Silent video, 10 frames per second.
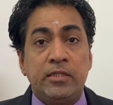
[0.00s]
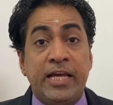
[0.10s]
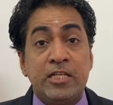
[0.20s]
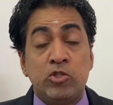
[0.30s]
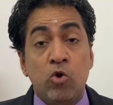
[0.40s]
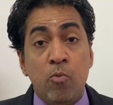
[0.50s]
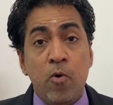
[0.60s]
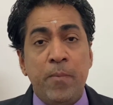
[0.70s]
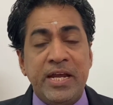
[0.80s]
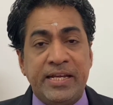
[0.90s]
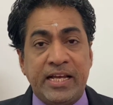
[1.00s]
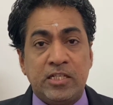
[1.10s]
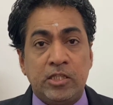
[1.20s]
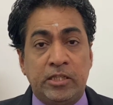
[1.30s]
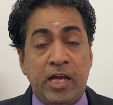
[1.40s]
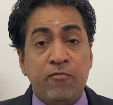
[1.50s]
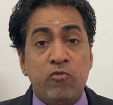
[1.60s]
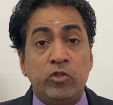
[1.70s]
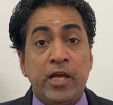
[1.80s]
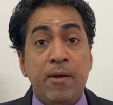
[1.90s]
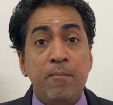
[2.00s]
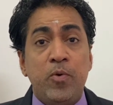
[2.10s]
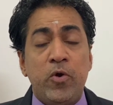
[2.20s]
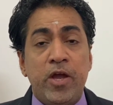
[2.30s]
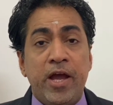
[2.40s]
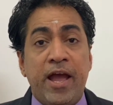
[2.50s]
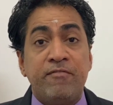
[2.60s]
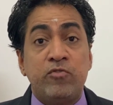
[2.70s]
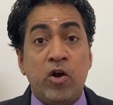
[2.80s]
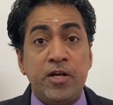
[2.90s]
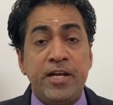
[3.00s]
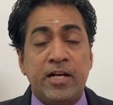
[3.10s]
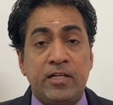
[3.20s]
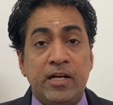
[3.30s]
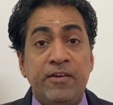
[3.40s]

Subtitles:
there is no more pay tax. Therefore, the employer have not deducted.